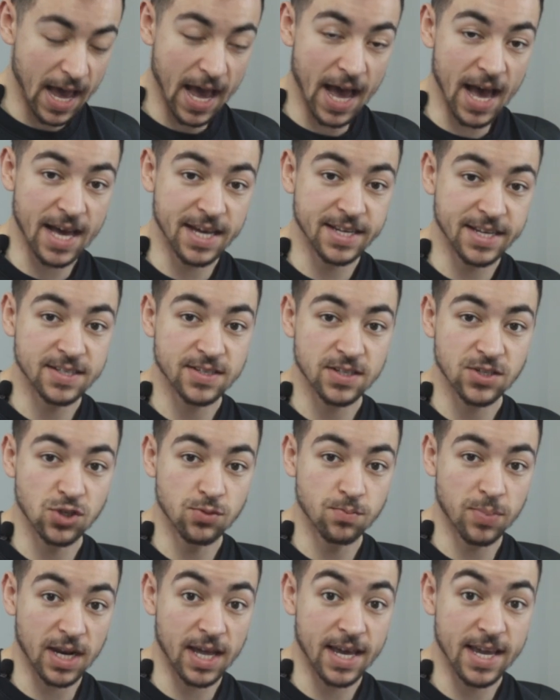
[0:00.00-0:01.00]
and
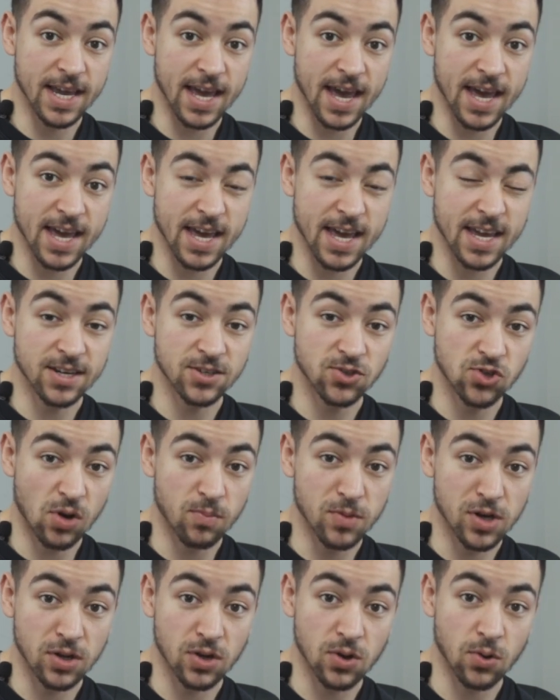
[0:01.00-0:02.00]
you play a
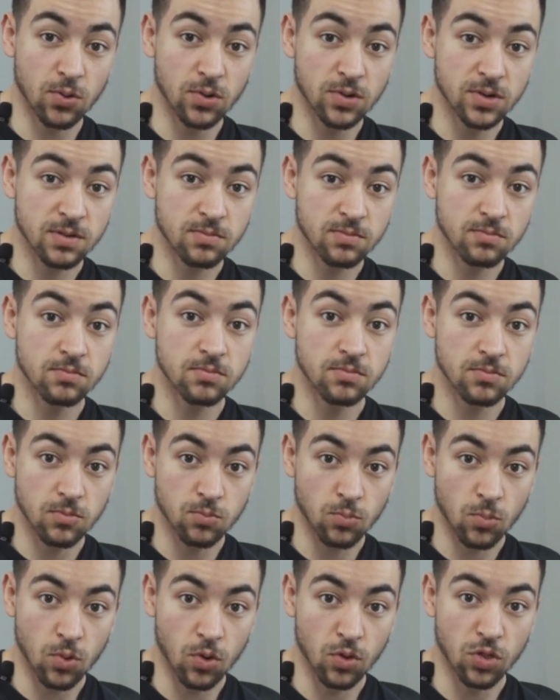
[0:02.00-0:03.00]
dominant chord
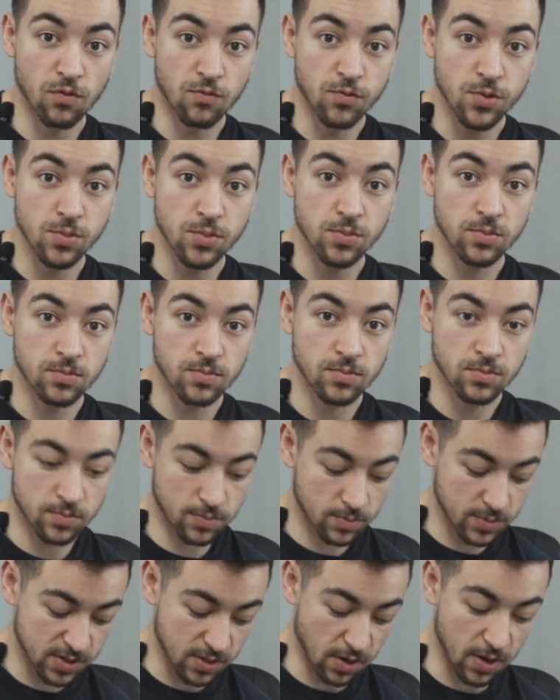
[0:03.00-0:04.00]
on the root
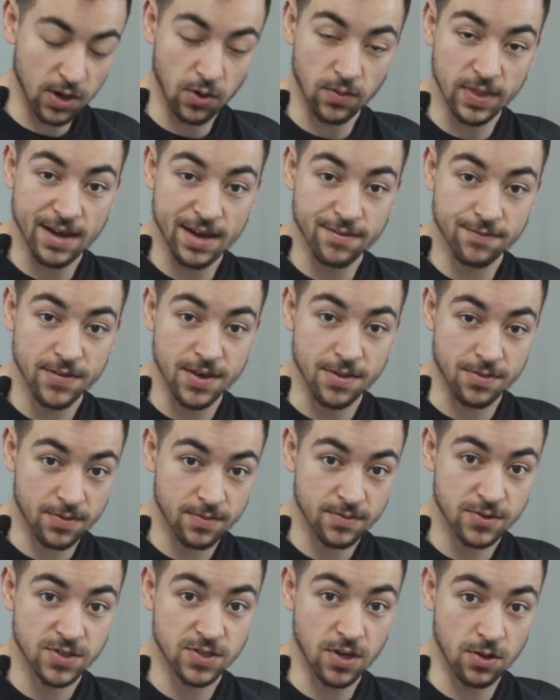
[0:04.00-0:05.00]
starting on that fifth.
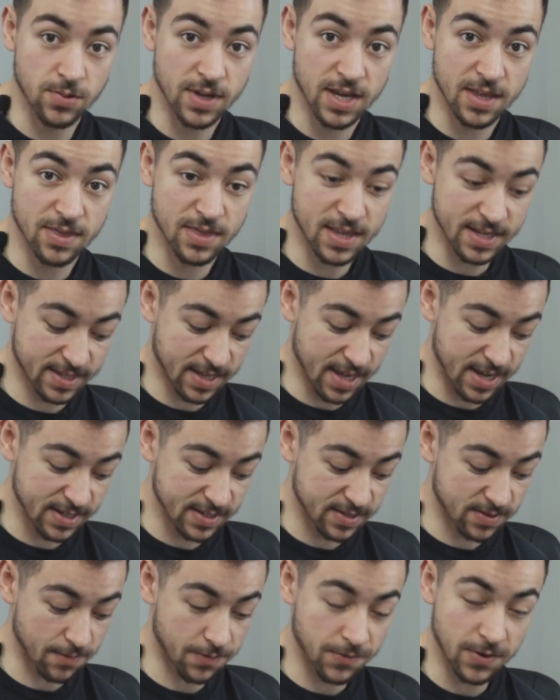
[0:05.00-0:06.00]
So in this
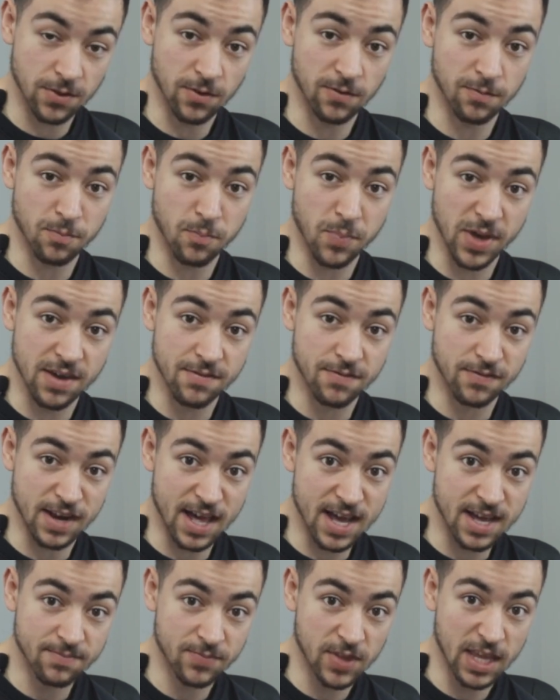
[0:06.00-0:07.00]
case, the fifth of B
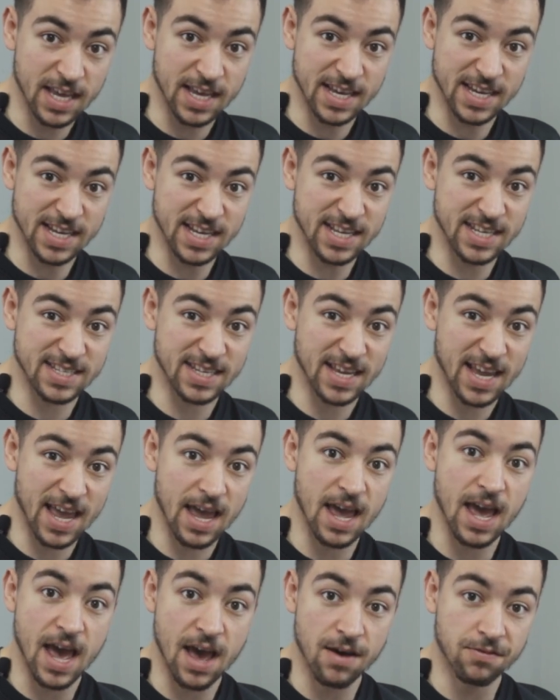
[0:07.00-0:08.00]
flat is
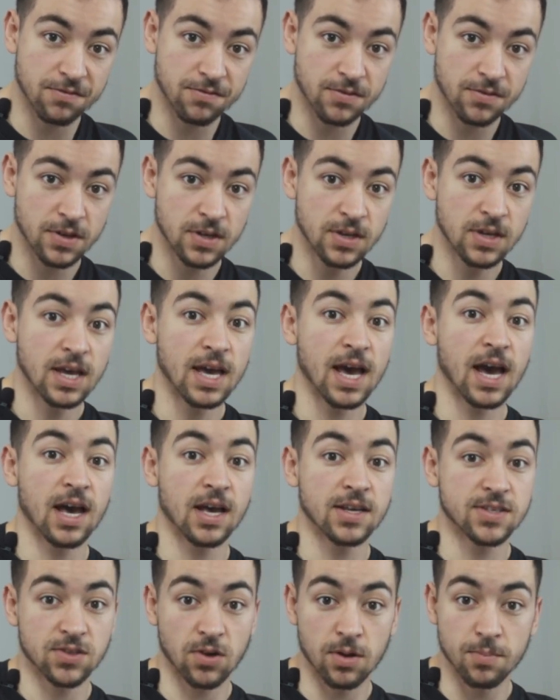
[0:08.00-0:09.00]
F. Mm.
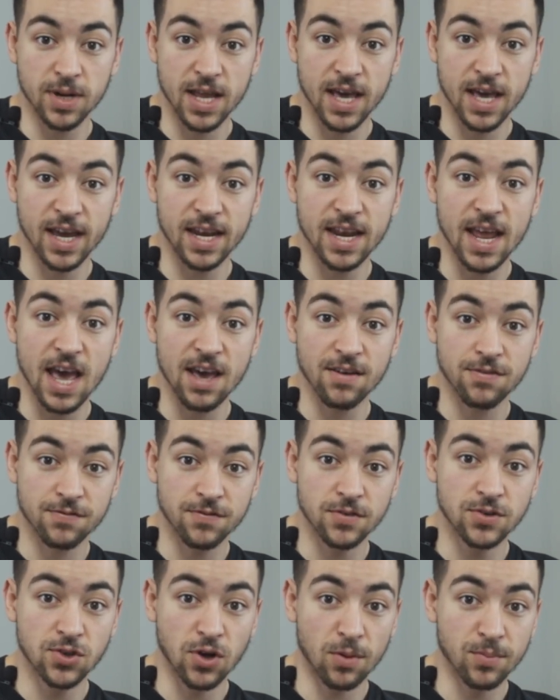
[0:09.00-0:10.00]
So I'm playing an
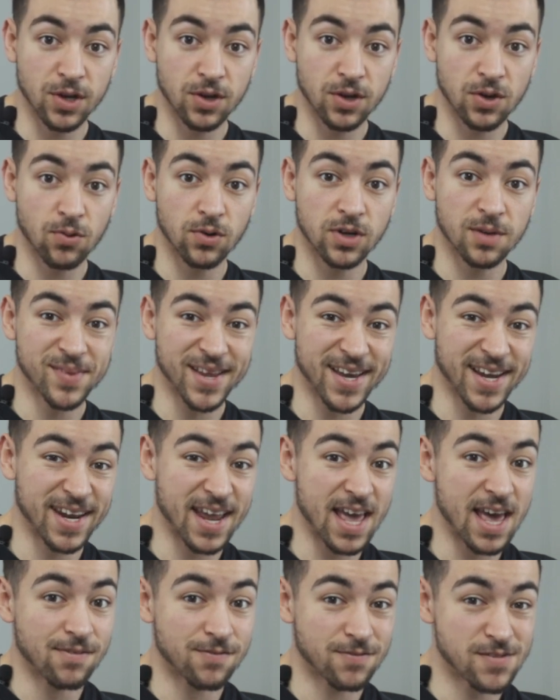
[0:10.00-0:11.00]
F dominant chord, I'm playing an
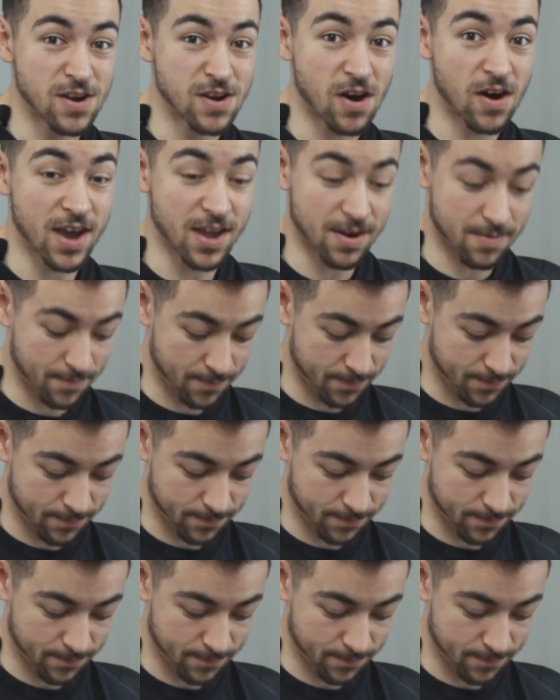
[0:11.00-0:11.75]
F9